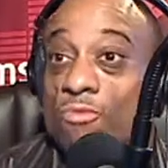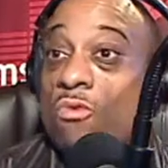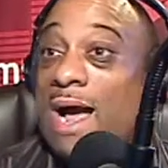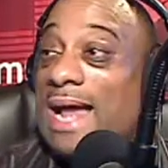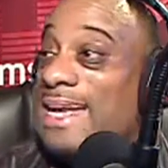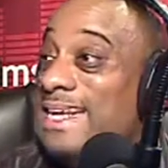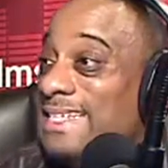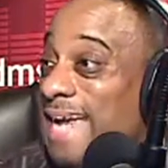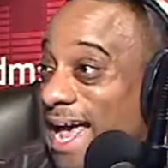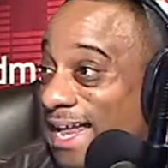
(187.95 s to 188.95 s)
Rodney
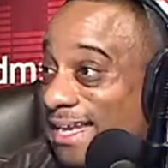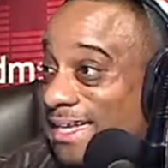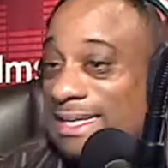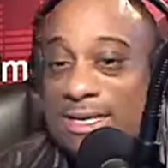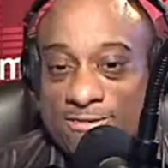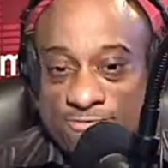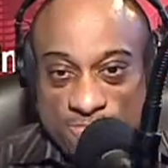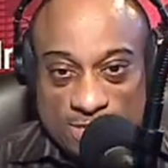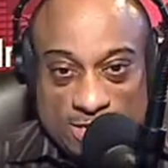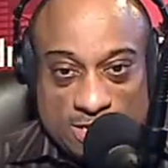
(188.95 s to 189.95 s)
Talley of
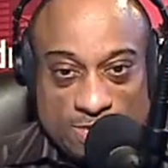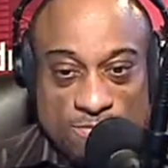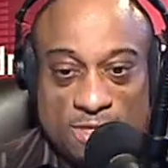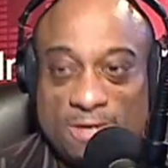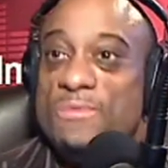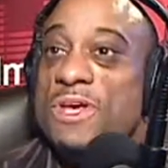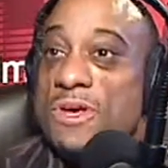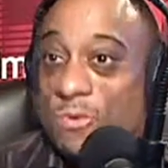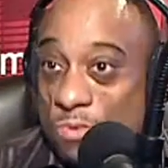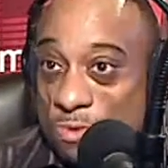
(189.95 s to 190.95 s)
Philadelphia
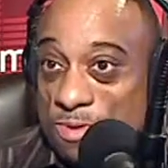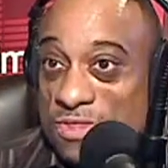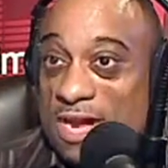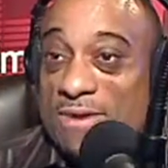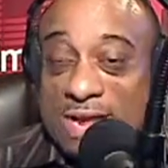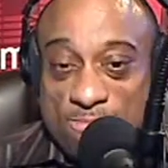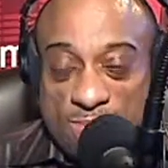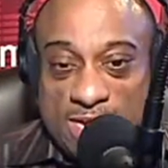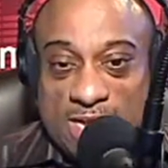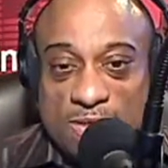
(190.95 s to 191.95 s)
will be there, and
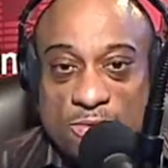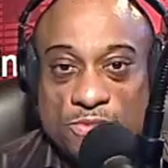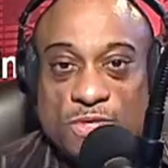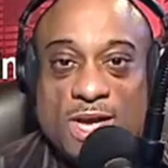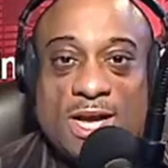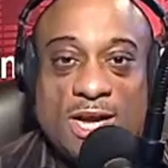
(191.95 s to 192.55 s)
many others.